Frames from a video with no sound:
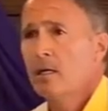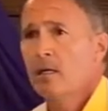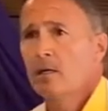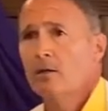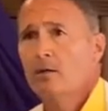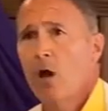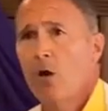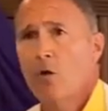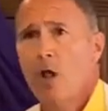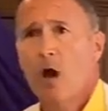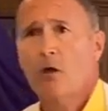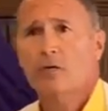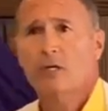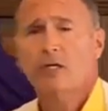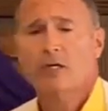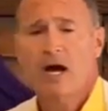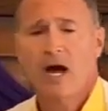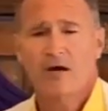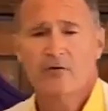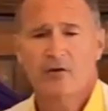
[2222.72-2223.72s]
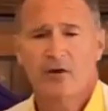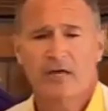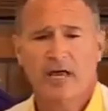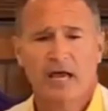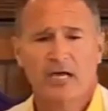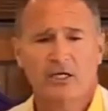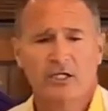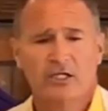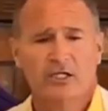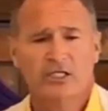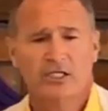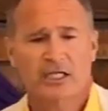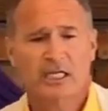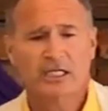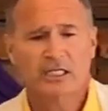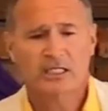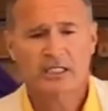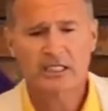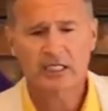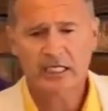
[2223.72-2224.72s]
No local congregations
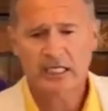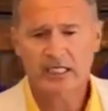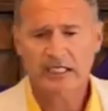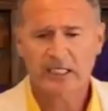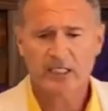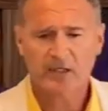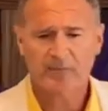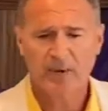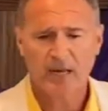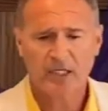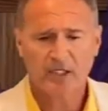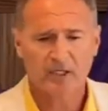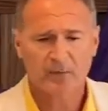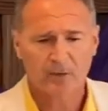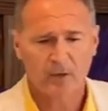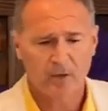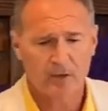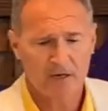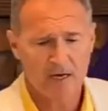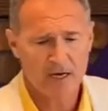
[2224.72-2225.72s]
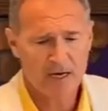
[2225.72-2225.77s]
is indispensable.